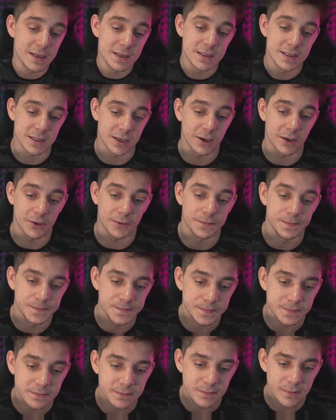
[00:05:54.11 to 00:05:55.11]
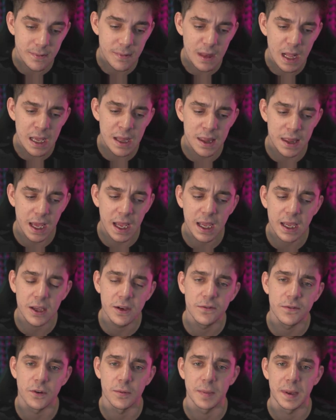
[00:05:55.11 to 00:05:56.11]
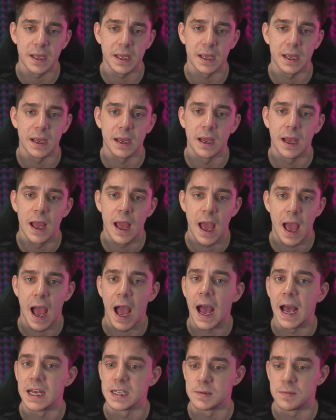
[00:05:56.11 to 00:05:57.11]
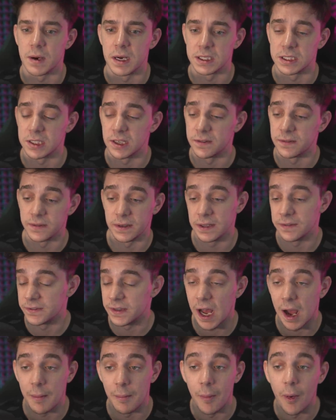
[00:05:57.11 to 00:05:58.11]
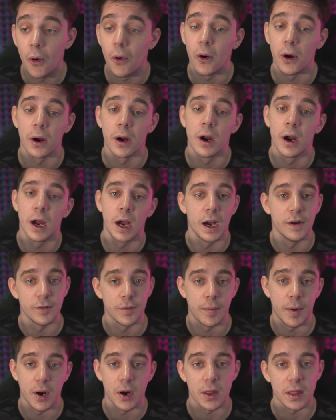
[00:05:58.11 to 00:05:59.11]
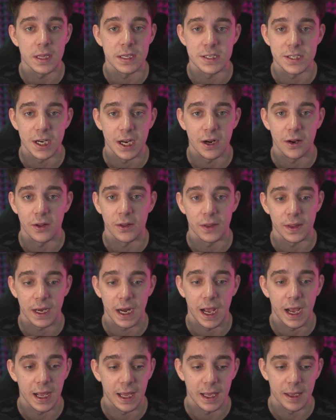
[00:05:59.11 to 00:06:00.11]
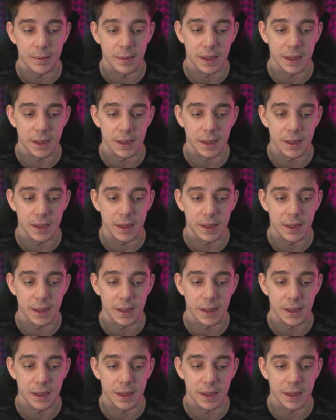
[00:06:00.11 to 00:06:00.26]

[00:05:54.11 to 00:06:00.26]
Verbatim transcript: So thank you for being as much of, if not more of, a part of this channel than I am.